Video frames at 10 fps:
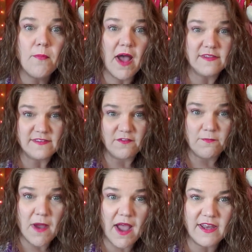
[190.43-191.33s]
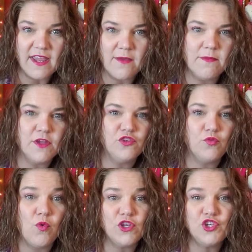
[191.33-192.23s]
Positive body
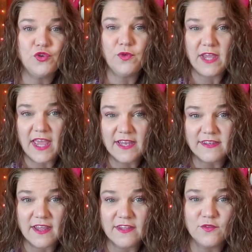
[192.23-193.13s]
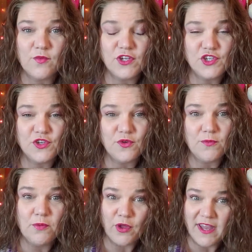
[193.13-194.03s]
image, what you get is what
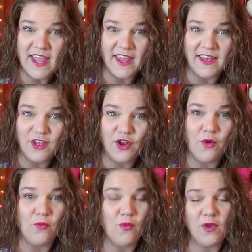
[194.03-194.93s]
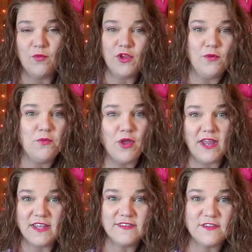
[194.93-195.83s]
you put in. You know, when you put
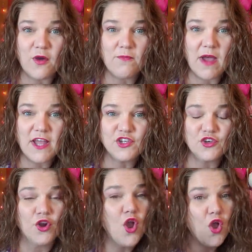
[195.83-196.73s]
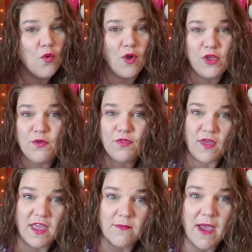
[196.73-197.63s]
in so much, or what you
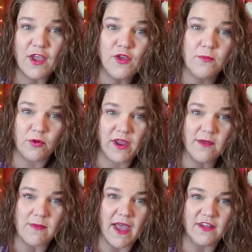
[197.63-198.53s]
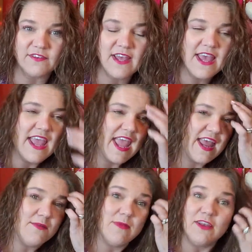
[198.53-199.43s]
think about, you bring about.
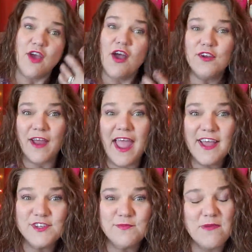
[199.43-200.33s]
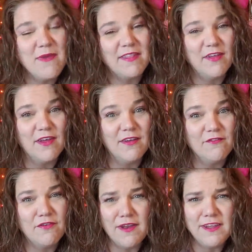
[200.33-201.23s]
And my daughter Ashby made the
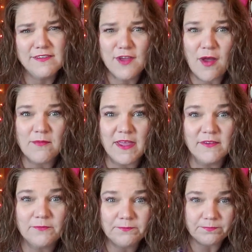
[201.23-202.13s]
funniest comment.